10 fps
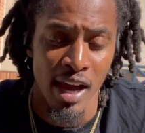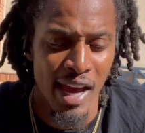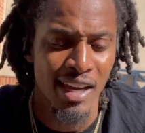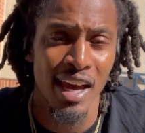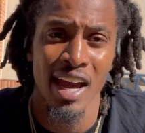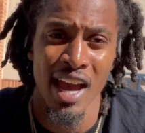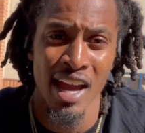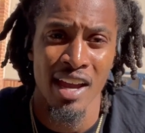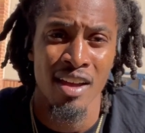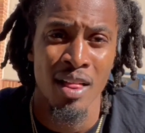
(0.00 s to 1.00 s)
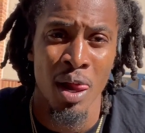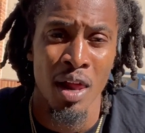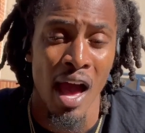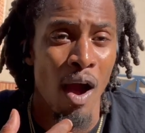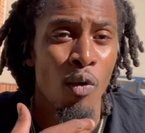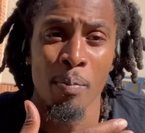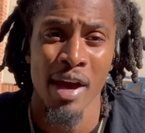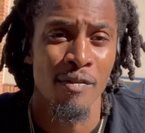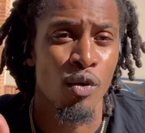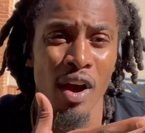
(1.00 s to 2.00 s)
AKA, I will
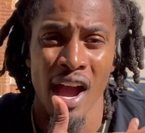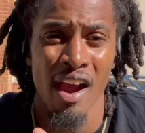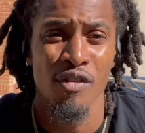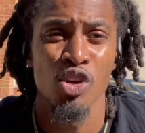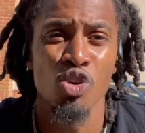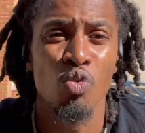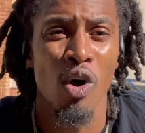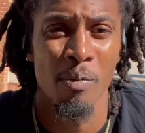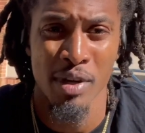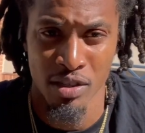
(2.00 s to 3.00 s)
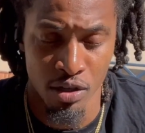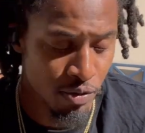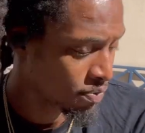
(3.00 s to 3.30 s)
pay for it however you want me to.